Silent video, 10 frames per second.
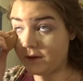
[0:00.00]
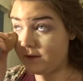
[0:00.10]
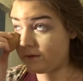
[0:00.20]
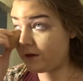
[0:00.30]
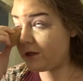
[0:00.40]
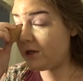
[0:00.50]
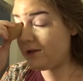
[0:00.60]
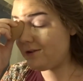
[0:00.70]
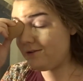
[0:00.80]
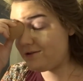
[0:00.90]
is a
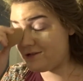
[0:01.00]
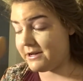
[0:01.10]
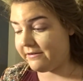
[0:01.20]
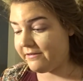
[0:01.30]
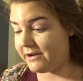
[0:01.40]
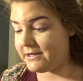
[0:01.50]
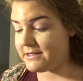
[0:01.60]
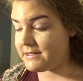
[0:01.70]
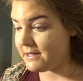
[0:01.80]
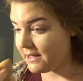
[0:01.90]
huge
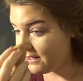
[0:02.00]
difference